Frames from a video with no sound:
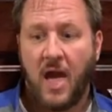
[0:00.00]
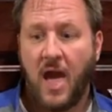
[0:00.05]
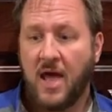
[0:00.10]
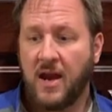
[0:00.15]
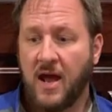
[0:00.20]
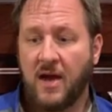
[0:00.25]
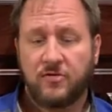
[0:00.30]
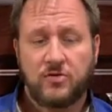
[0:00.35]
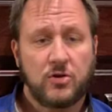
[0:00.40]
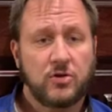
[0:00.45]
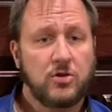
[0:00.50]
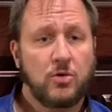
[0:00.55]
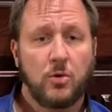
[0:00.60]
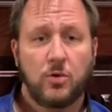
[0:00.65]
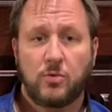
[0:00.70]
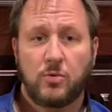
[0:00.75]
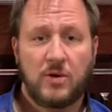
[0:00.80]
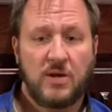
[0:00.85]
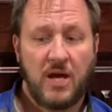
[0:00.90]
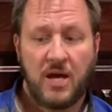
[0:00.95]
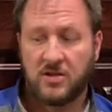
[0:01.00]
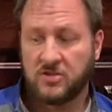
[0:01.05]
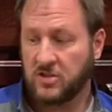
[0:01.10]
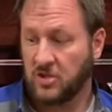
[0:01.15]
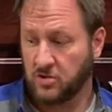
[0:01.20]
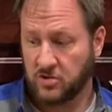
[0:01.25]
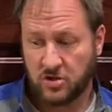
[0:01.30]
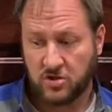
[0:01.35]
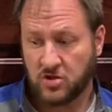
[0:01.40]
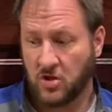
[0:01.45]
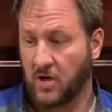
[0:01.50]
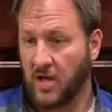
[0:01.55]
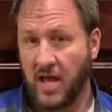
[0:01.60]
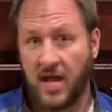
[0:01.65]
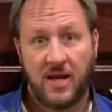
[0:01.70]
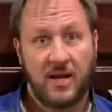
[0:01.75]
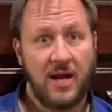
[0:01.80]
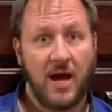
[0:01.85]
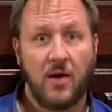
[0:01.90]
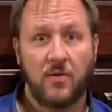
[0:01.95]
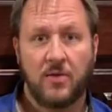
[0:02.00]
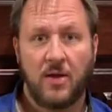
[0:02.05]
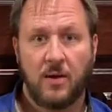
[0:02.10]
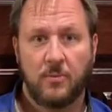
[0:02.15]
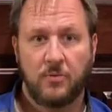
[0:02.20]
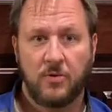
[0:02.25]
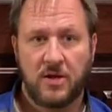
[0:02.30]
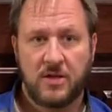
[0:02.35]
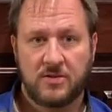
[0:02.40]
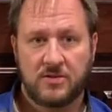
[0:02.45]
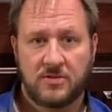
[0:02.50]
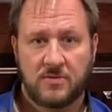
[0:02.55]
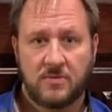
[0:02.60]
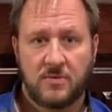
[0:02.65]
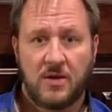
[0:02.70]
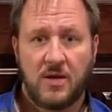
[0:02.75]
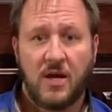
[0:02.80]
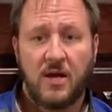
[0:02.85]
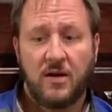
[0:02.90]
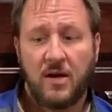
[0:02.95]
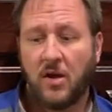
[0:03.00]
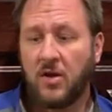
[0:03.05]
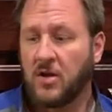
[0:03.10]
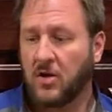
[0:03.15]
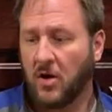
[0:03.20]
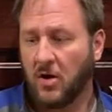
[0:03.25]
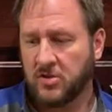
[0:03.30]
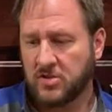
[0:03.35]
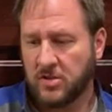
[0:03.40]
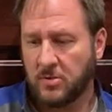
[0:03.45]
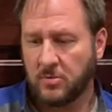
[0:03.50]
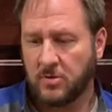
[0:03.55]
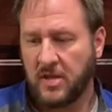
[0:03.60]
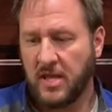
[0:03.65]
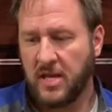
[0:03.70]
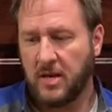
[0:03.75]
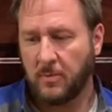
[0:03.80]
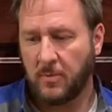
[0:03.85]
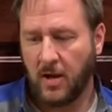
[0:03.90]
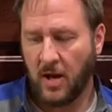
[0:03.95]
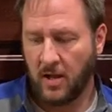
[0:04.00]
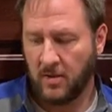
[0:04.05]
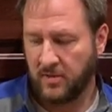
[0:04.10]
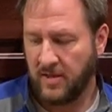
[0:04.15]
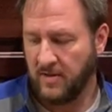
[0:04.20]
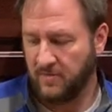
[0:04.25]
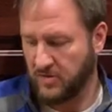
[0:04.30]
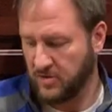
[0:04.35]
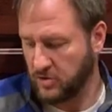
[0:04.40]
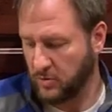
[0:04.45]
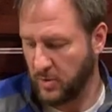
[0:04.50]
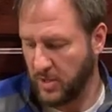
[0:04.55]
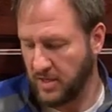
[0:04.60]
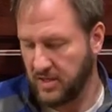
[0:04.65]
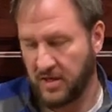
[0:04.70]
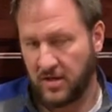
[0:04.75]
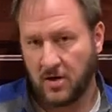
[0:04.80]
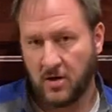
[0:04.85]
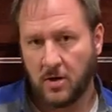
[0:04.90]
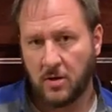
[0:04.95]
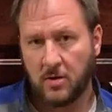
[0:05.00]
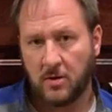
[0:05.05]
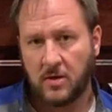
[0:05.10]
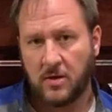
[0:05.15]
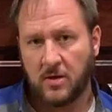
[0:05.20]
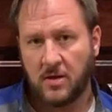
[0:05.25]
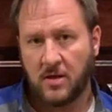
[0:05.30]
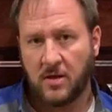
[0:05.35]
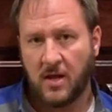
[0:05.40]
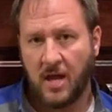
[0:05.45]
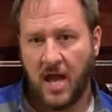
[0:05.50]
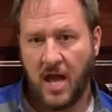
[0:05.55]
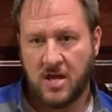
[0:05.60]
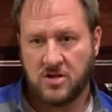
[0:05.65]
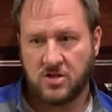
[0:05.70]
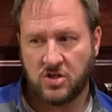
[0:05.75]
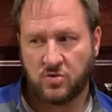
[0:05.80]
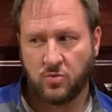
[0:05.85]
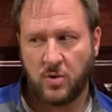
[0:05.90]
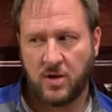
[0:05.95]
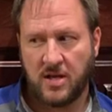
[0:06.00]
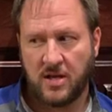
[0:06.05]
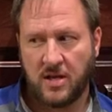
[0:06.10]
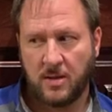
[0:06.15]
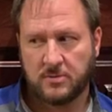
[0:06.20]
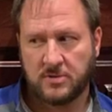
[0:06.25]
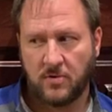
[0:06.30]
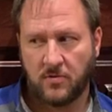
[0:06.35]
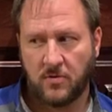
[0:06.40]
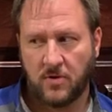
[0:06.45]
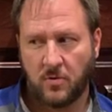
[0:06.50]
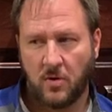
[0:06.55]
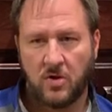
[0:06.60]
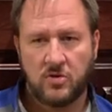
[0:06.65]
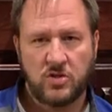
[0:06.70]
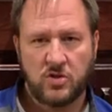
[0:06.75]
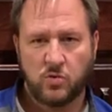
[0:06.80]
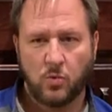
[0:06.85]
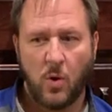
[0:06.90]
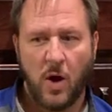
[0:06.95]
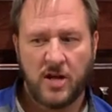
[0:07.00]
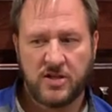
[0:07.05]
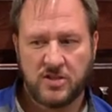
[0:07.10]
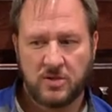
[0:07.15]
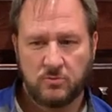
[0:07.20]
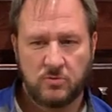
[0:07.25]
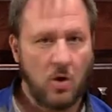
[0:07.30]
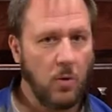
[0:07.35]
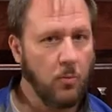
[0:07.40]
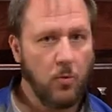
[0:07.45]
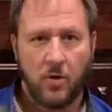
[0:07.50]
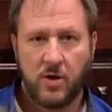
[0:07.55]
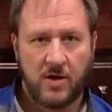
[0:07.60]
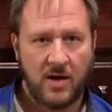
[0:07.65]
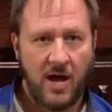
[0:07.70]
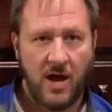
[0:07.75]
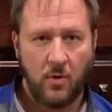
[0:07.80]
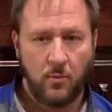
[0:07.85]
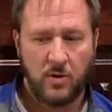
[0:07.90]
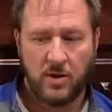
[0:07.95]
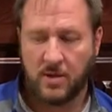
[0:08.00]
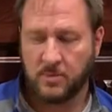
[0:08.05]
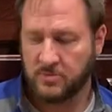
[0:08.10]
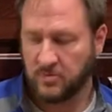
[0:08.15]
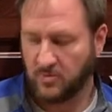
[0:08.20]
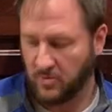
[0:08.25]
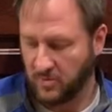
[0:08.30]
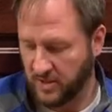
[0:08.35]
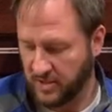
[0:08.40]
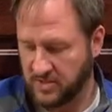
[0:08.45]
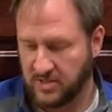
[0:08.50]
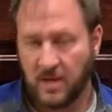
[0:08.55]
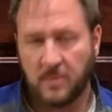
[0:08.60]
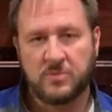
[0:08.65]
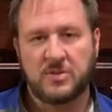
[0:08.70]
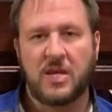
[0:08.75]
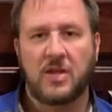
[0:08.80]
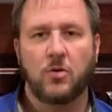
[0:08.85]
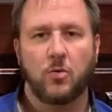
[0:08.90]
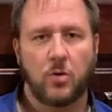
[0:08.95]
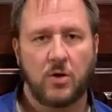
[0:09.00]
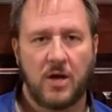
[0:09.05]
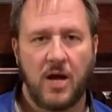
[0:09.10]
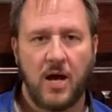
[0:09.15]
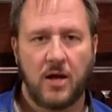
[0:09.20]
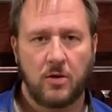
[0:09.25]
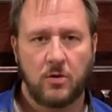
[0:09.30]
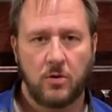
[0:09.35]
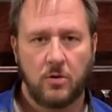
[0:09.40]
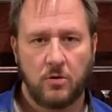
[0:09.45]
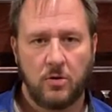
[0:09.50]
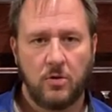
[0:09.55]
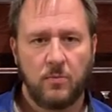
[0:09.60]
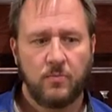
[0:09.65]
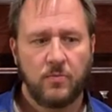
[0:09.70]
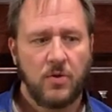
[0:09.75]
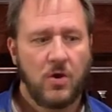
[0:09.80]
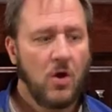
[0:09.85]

And after 2 or 3 days, he'll just start hanging out in that place. Now you can also lead him, leave a treat here, and just when he comes over and just watch him, don't point it out. When he comes over and licks it up, say the word Honolulu.